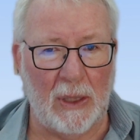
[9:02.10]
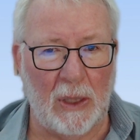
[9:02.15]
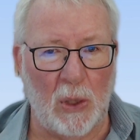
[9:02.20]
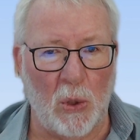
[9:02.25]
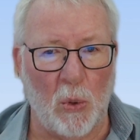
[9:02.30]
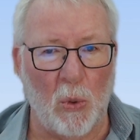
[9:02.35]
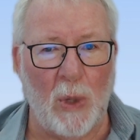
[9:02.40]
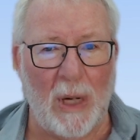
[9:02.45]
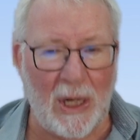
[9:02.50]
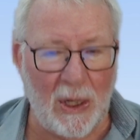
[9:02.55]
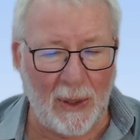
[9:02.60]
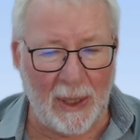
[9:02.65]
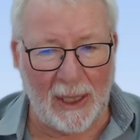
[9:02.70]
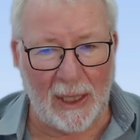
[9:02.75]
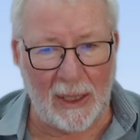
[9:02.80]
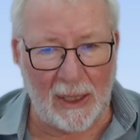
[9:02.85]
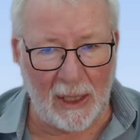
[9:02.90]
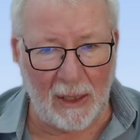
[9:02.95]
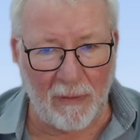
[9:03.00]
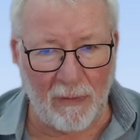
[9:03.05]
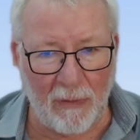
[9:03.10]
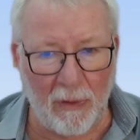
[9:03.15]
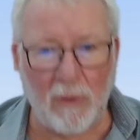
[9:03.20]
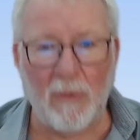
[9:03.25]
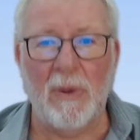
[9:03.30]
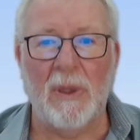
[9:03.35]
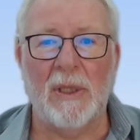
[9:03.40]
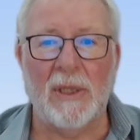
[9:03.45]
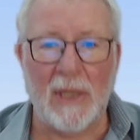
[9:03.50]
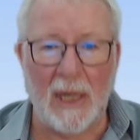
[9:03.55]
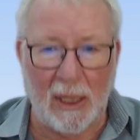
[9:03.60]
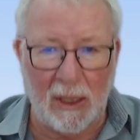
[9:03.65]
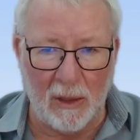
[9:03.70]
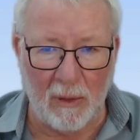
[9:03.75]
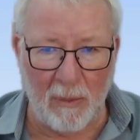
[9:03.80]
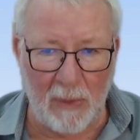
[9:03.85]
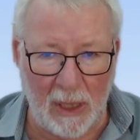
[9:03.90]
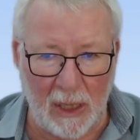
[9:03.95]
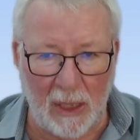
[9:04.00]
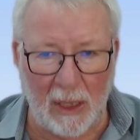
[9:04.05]
Where do I get that from? Take the
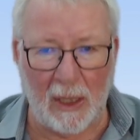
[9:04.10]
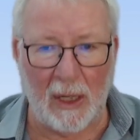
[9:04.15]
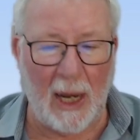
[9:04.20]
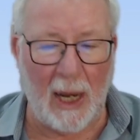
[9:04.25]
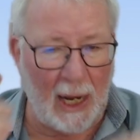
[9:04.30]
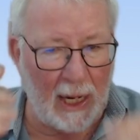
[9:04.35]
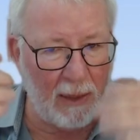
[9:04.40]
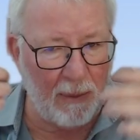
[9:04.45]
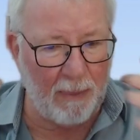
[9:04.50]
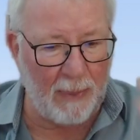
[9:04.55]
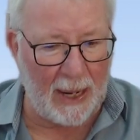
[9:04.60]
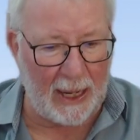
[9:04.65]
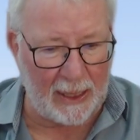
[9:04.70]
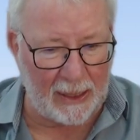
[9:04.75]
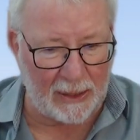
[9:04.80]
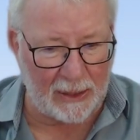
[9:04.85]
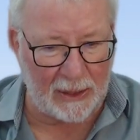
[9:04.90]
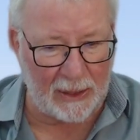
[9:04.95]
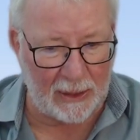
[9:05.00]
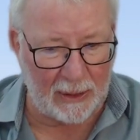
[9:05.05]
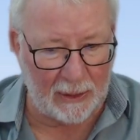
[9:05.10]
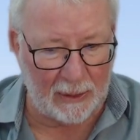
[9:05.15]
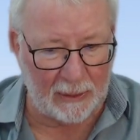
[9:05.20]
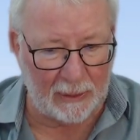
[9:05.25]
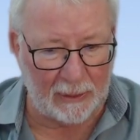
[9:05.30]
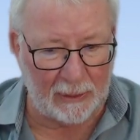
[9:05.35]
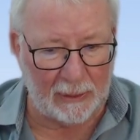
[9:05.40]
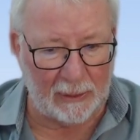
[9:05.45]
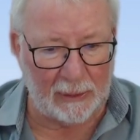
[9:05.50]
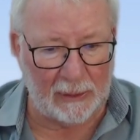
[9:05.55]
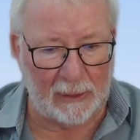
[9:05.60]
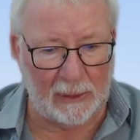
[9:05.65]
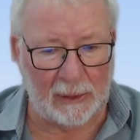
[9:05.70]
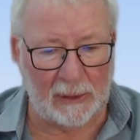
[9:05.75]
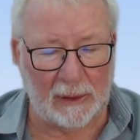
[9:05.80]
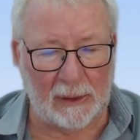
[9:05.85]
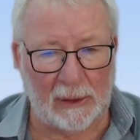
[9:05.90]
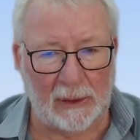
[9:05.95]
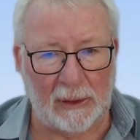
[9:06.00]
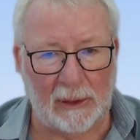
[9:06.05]
meaning, unpack it.
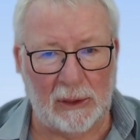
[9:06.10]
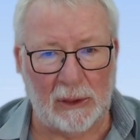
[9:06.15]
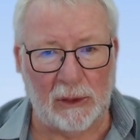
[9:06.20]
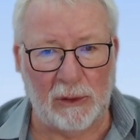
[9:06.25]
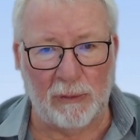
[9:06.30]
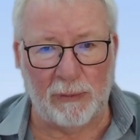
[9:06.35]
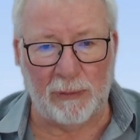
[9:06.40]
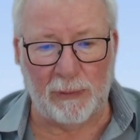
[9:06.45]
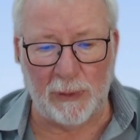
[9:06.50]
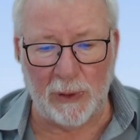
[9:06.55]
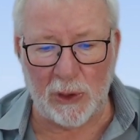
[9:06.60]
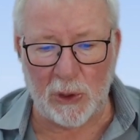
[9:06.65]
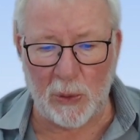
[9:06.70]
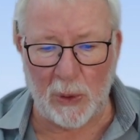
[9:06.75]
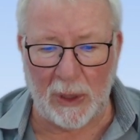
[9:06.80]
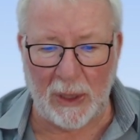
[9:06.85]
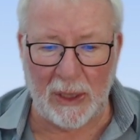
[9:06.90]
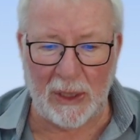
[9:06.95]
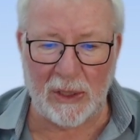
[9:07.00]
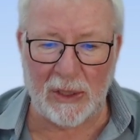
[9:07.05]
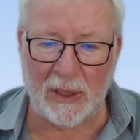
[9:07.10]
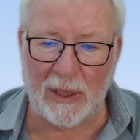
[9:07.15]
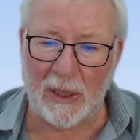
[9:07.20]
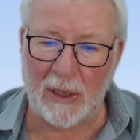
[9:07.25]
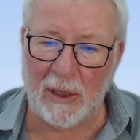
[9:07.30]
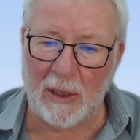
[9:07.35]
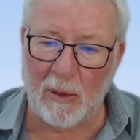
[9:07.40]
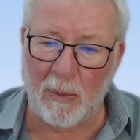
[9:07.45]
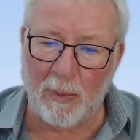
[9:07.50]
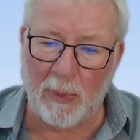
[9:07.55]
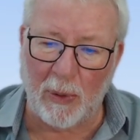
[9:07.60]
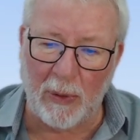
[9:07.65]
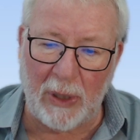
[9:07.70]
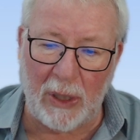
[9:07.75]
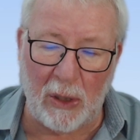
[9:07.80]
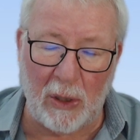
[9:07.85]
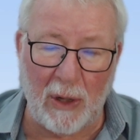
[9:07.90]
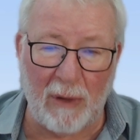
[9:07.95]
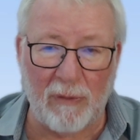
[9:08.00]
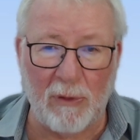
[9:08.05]
The first one is, did the employee,
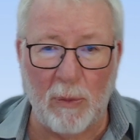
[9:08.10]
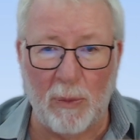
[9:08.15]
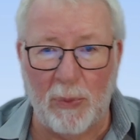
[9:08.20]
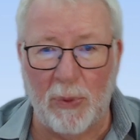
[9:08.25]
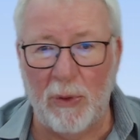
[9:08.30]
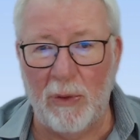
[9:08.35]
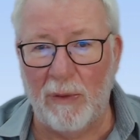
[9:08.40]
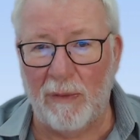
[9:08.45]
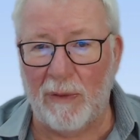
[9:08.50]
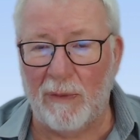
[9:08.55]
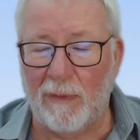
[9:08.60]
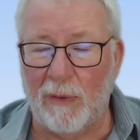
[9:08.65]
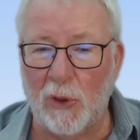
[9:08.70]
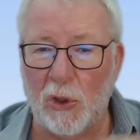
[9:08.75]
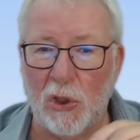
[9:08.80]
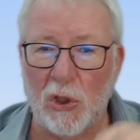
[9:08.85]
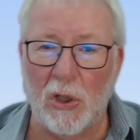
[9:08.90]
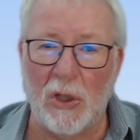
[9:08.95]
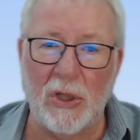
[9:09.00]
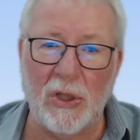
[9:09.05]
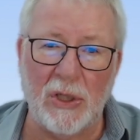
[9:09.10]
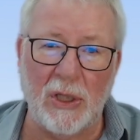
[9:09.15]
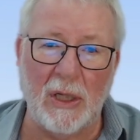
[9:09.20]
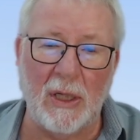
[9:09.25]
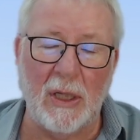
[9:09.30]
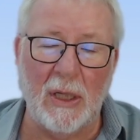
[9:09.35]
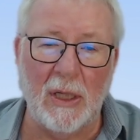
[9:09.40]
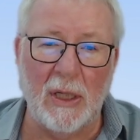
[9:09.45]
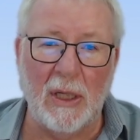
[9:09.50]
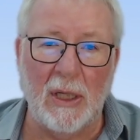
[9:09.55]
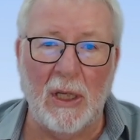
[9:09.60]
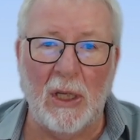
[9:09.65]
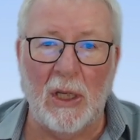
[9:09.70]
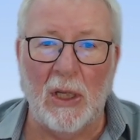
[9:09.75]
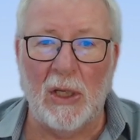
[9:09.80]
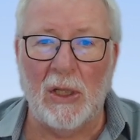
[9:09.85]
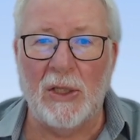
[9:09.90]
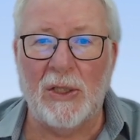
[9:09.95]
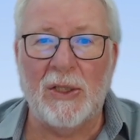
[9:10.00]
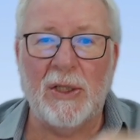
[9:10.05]
you have to prove if you're charging
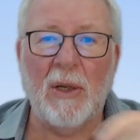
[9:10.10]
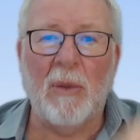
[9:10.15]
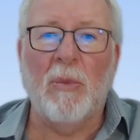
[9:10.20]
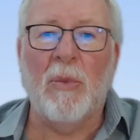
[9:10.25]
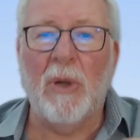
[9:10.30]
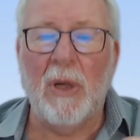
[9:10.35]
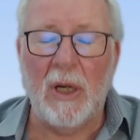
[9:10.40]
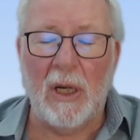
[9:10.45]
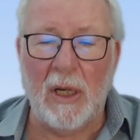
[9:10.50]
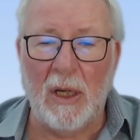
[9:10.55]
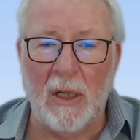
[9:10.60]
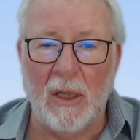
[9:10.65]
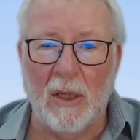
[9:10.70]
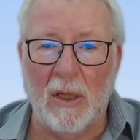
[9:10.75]
somebody,